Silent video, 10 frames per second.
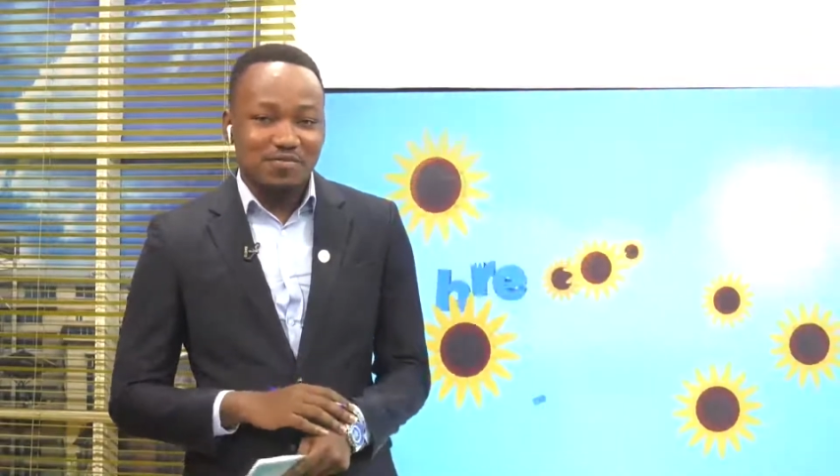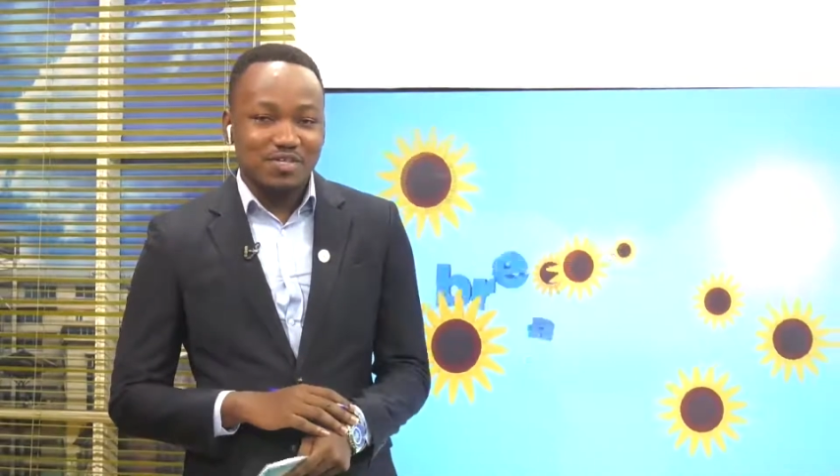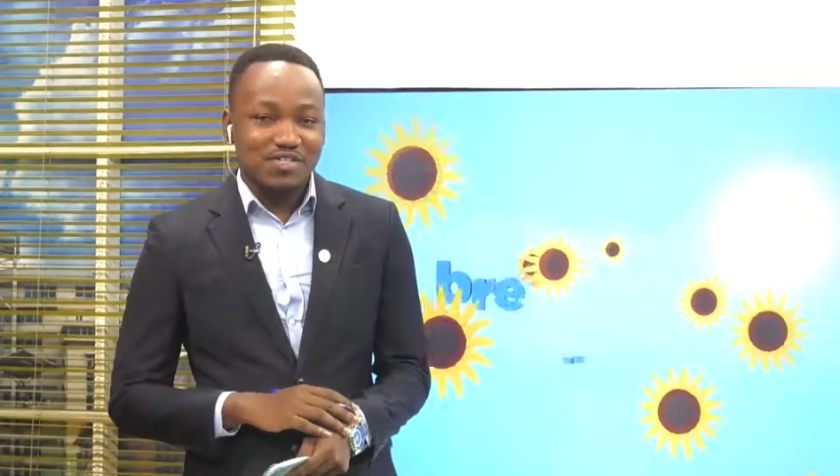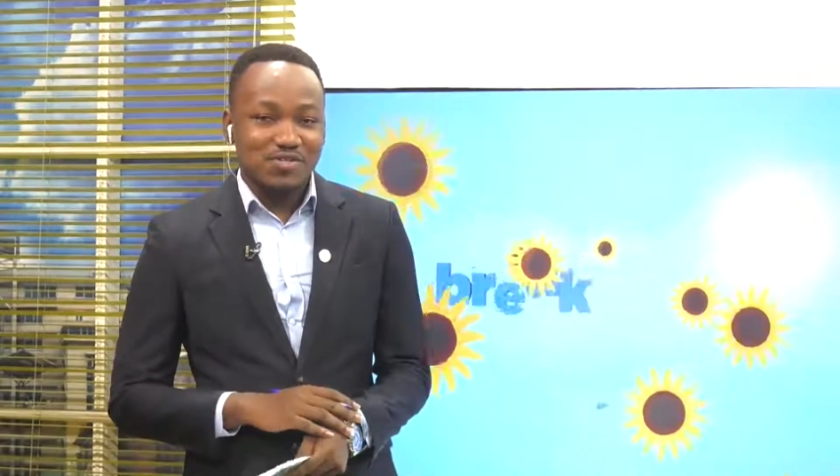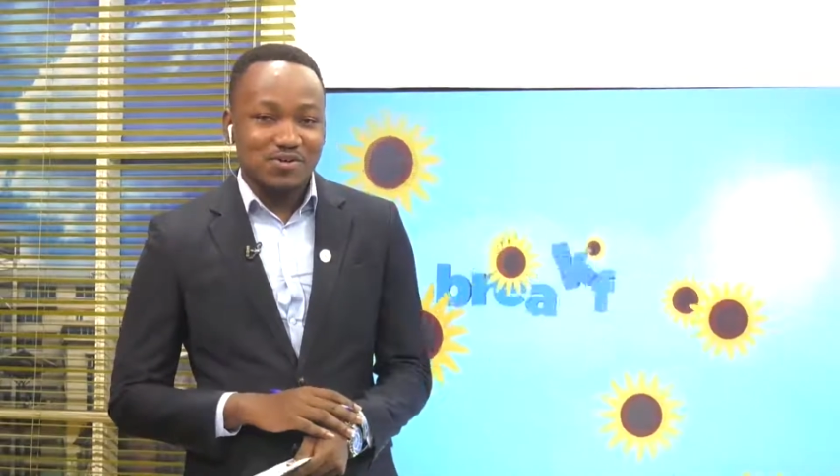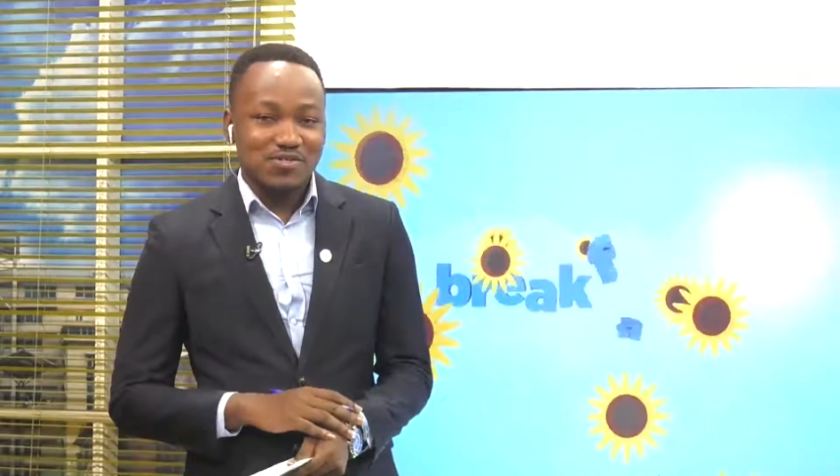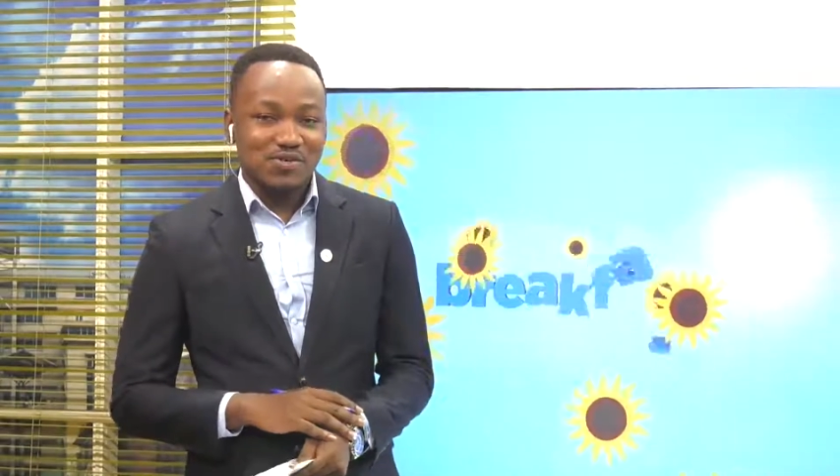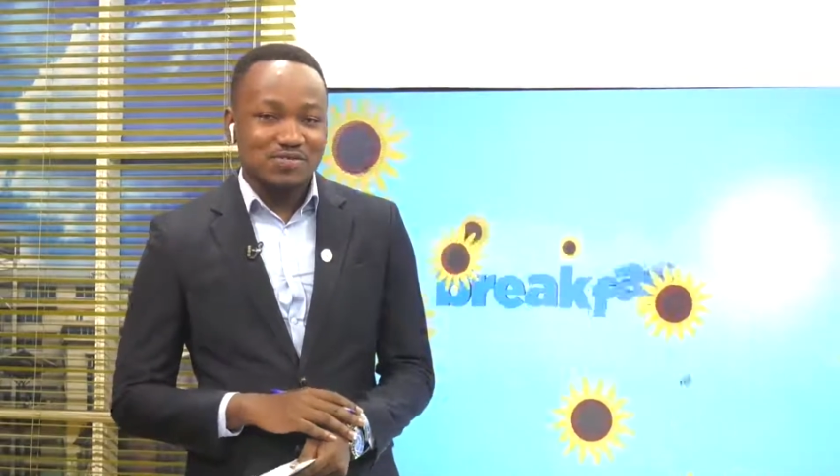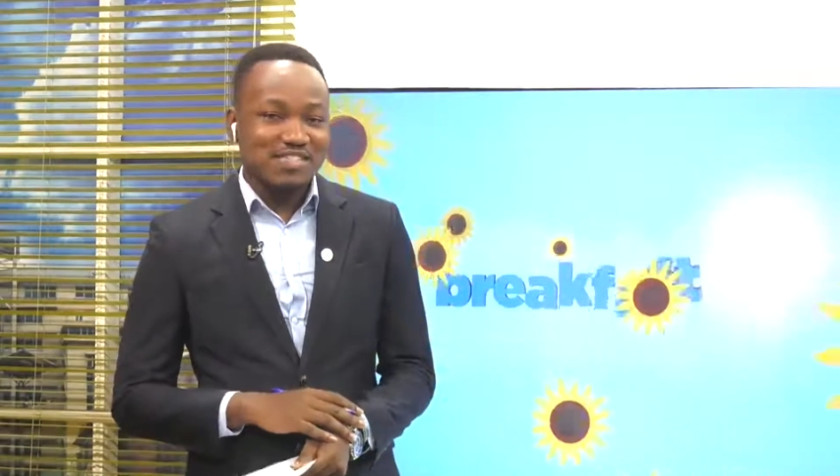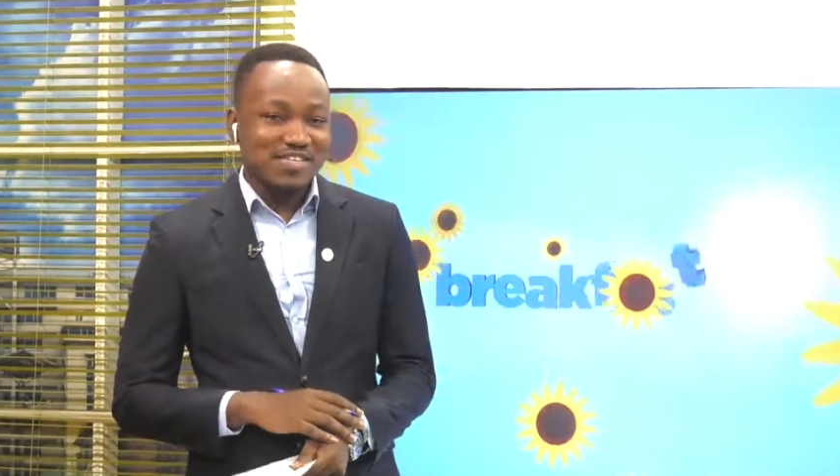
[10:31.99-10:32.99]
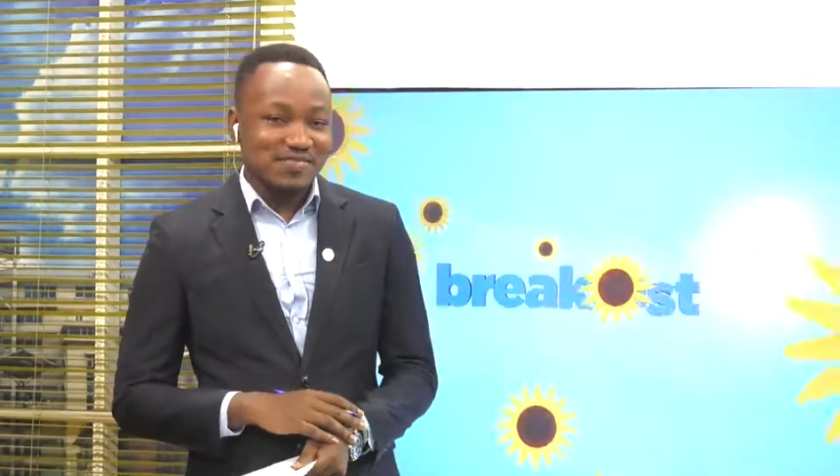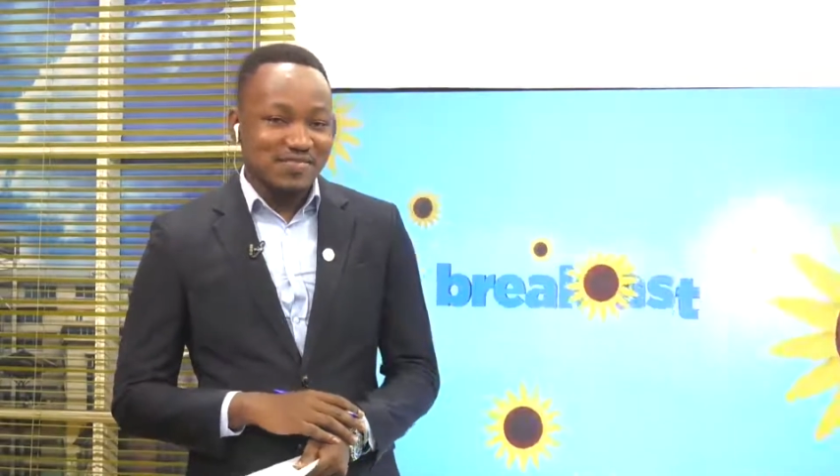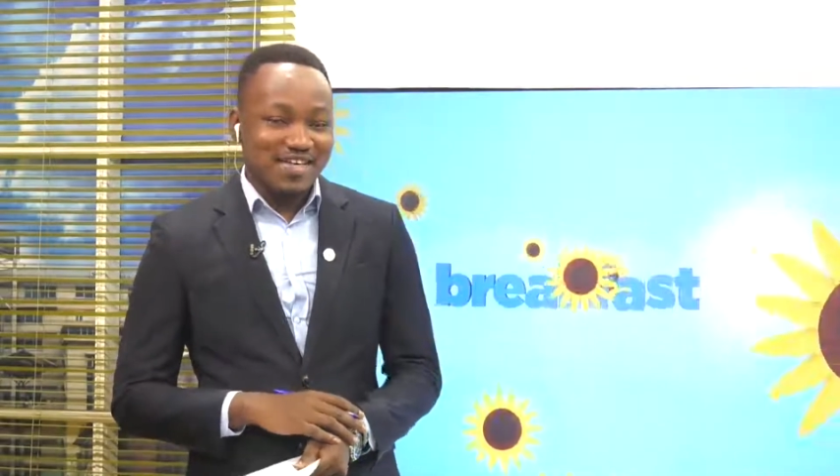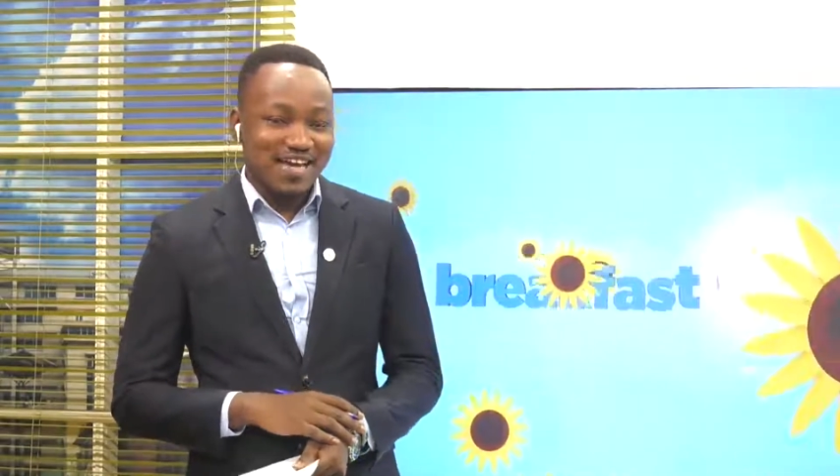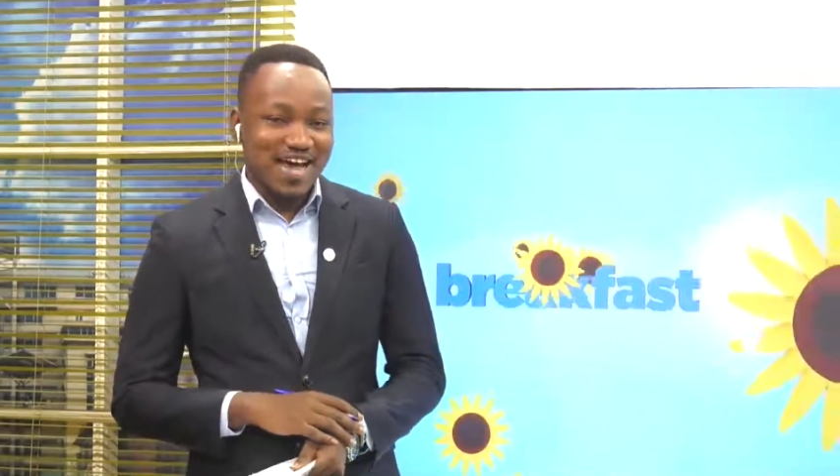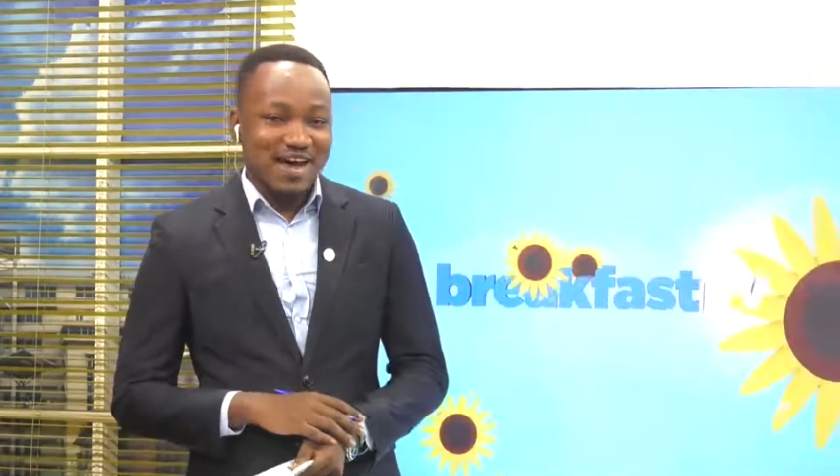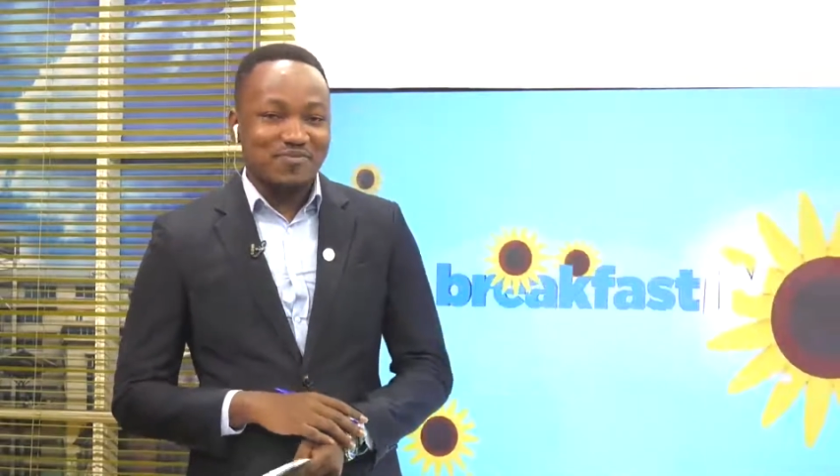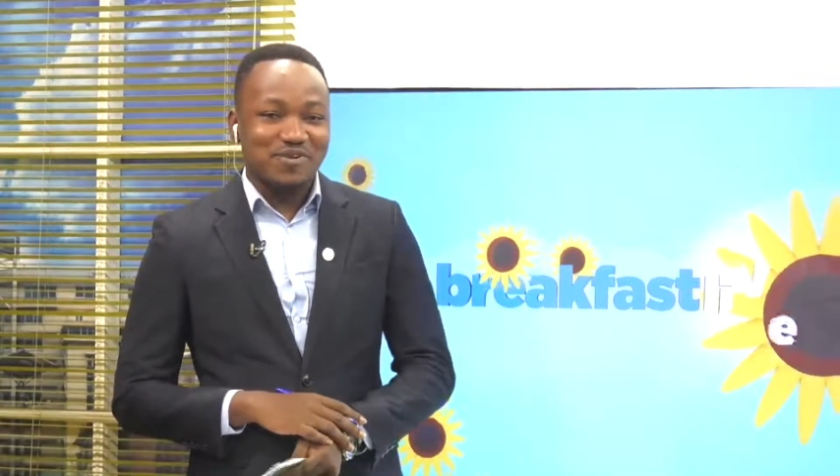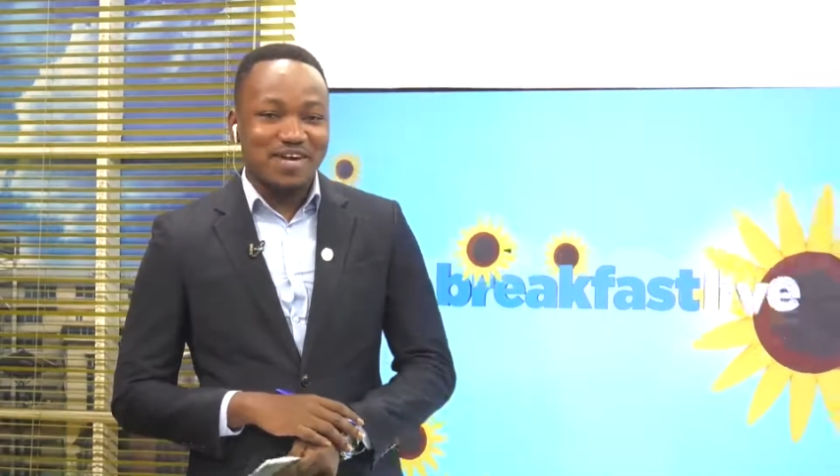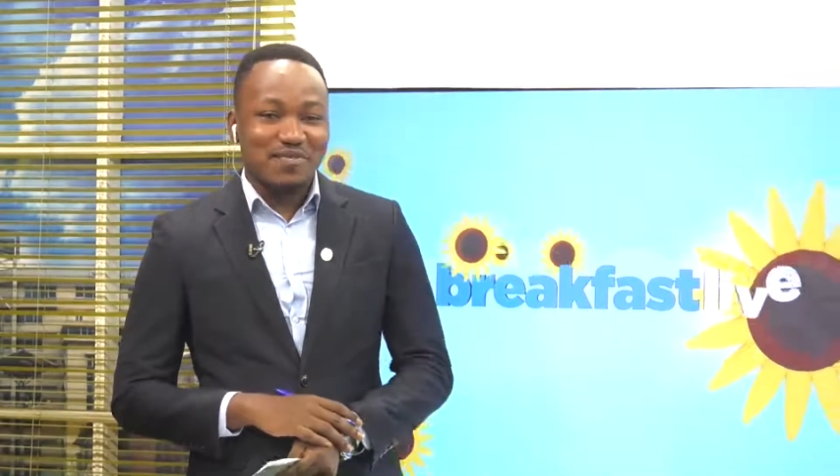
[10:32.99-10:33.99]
studios of TV Africa.